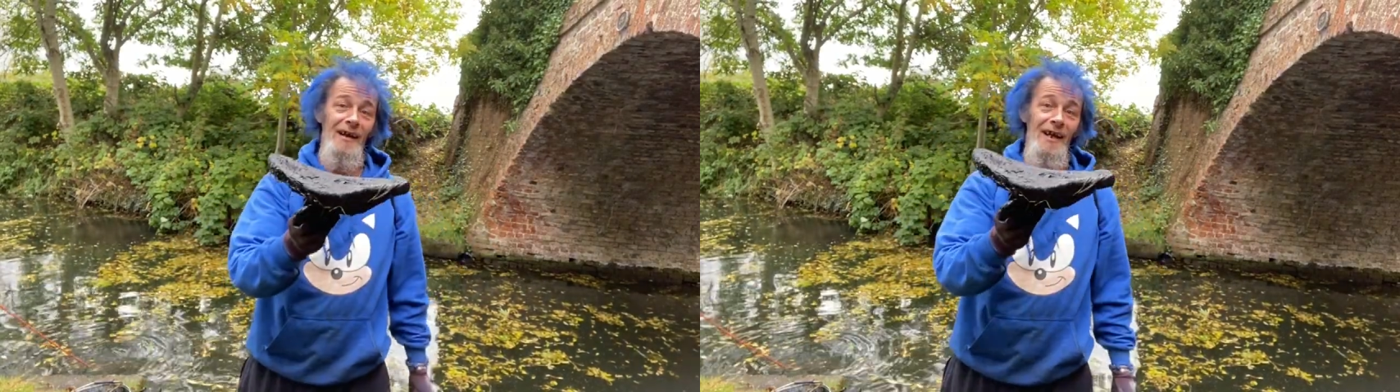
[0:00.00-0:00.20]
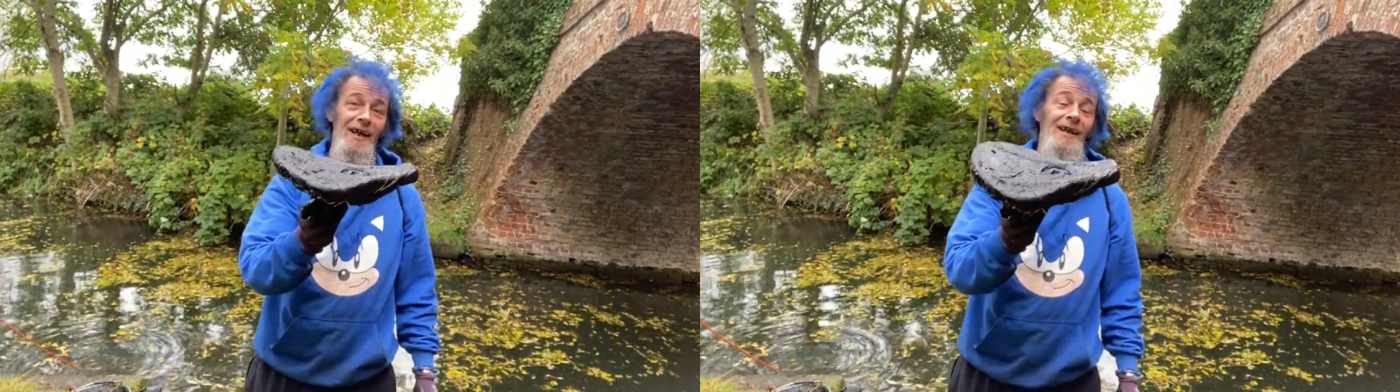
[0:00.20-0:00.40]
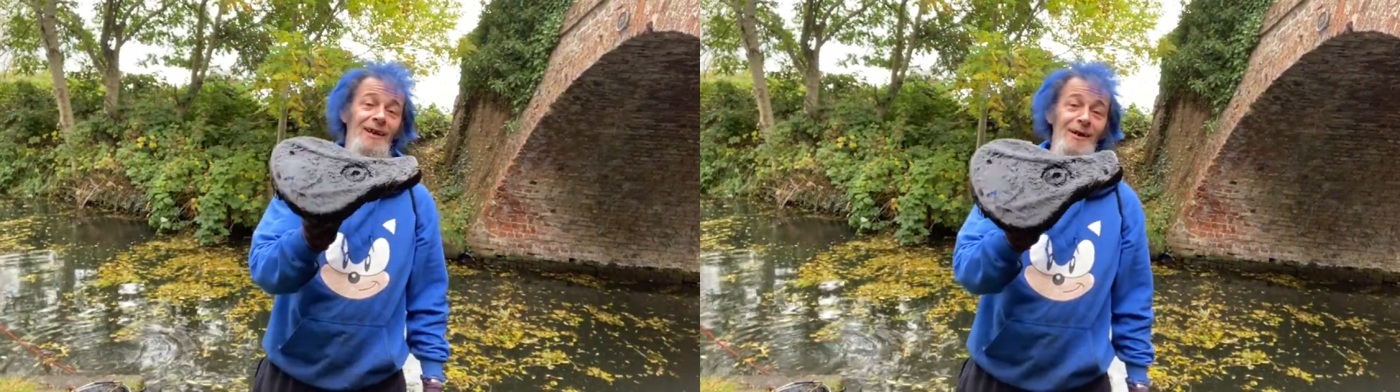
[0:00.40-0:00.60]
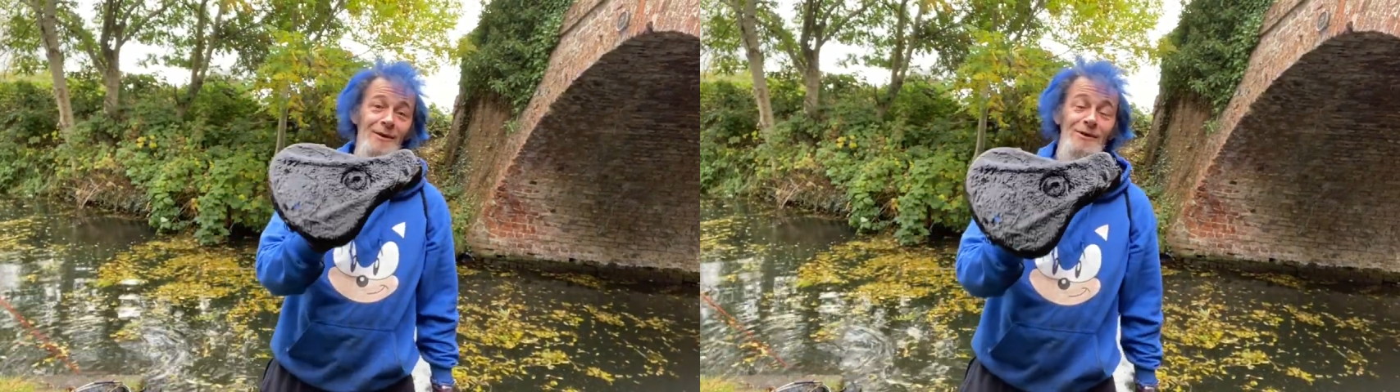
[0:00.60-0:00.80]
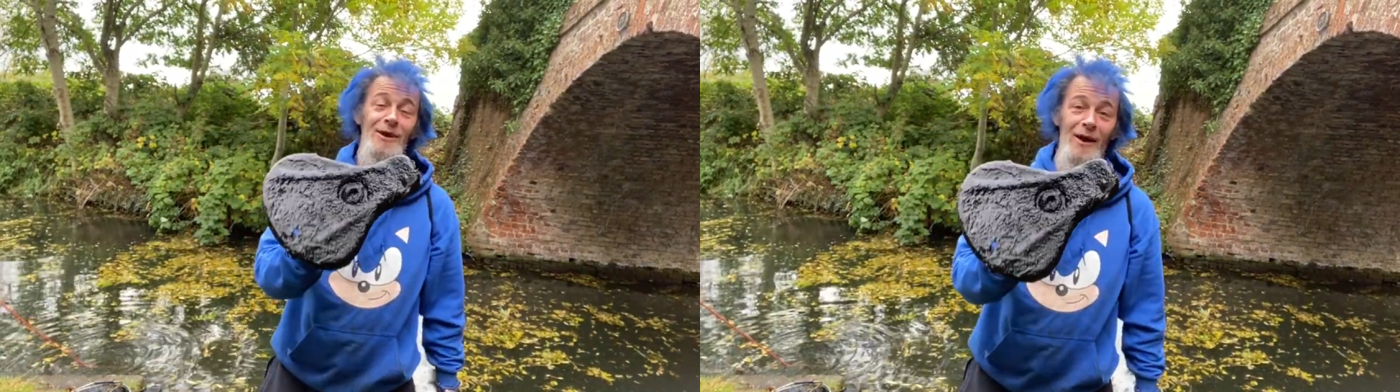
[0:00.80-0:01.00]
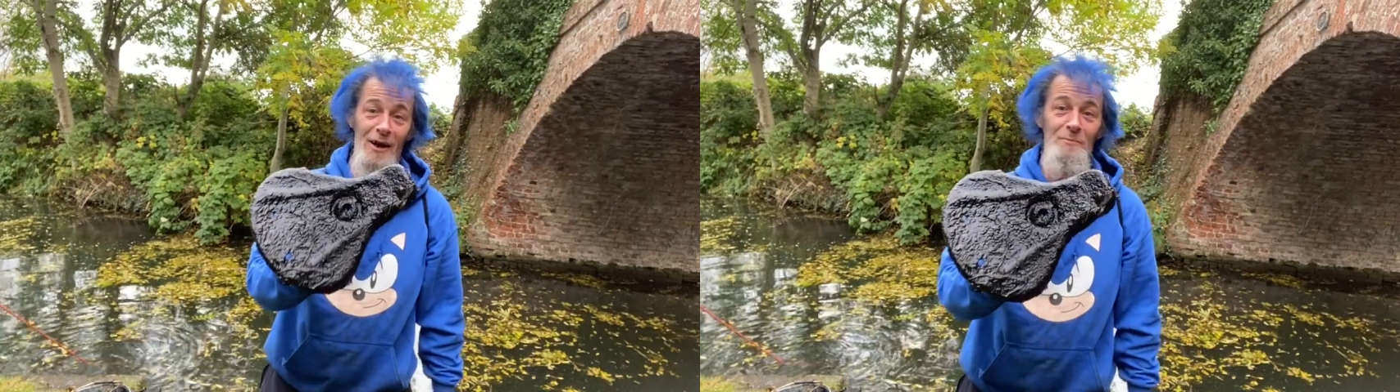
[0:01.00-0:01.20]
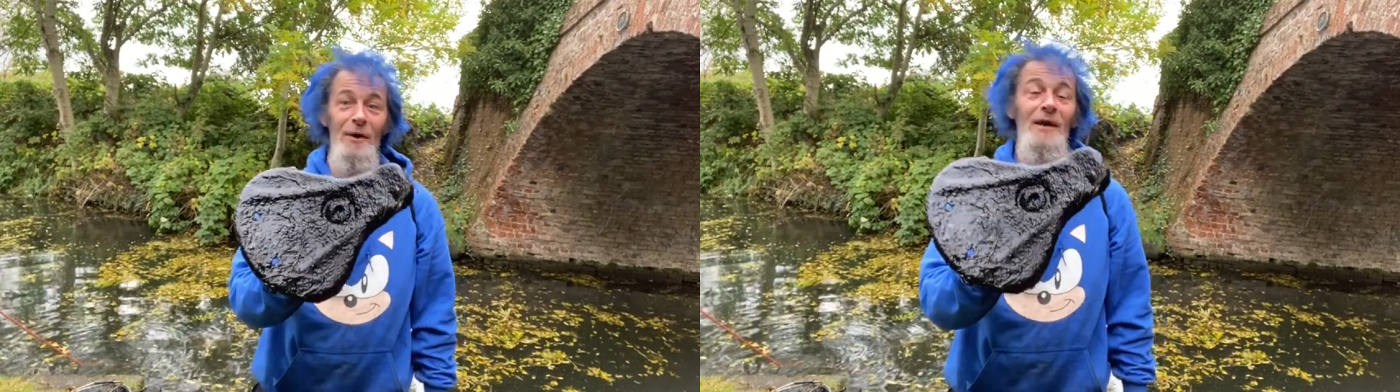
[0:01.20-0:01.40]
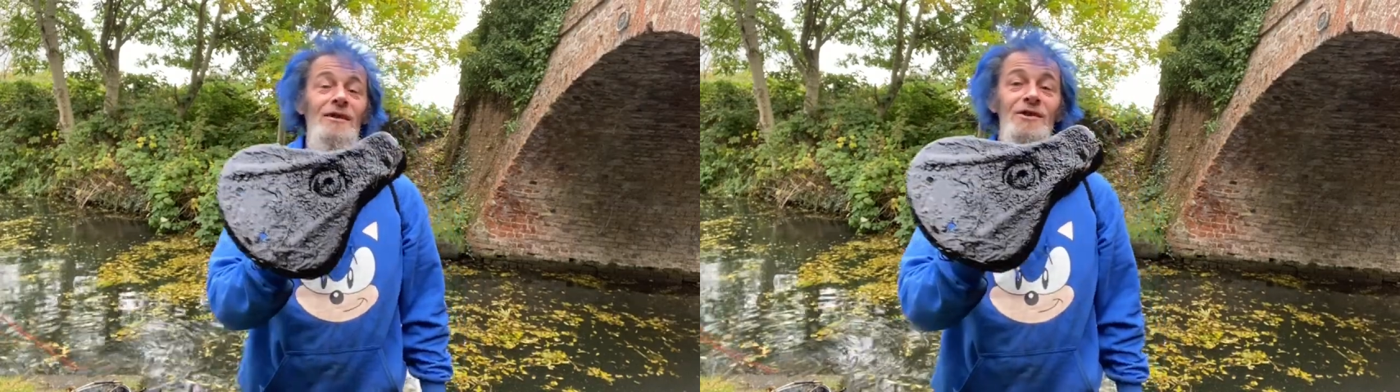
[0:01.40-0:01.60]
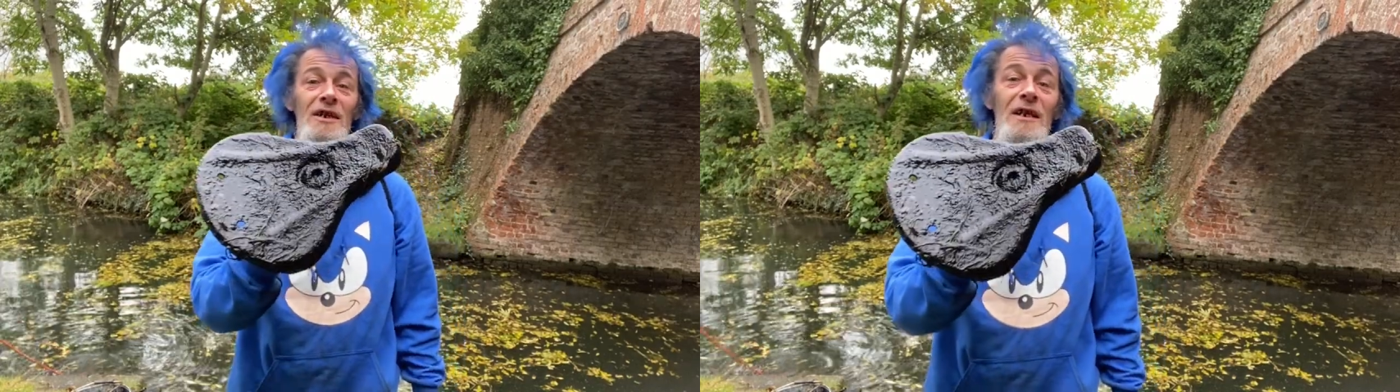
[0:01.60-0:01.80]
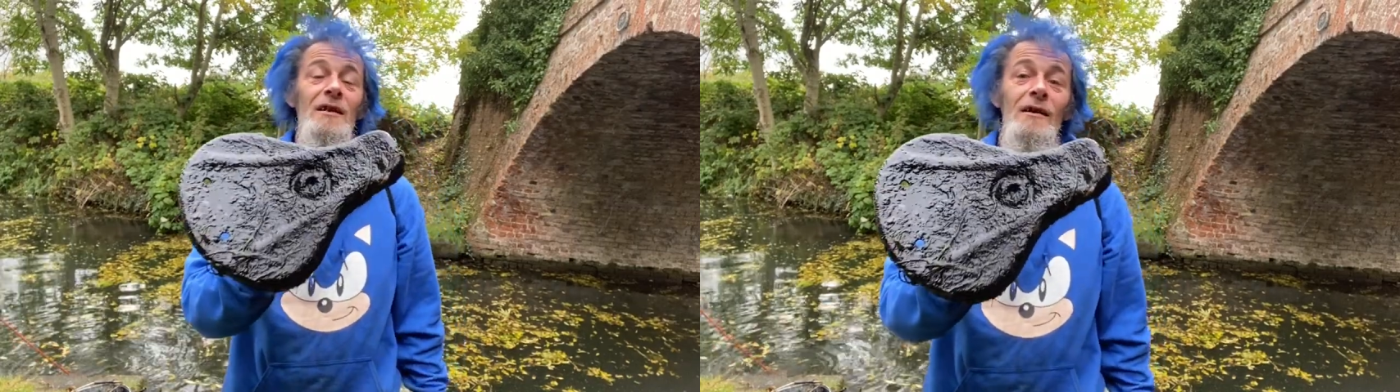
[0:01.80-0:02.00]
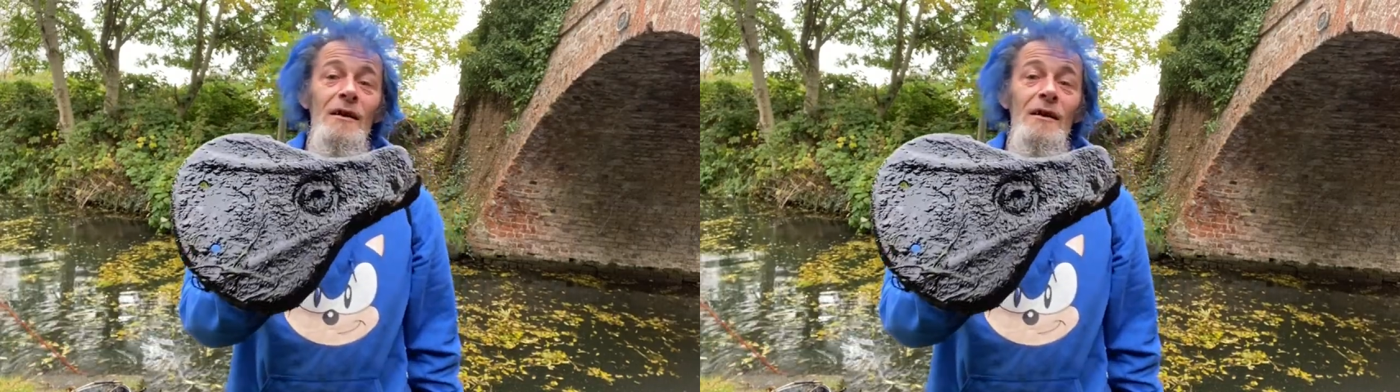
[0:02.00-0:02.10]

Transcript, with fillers: it looks like a bike seat,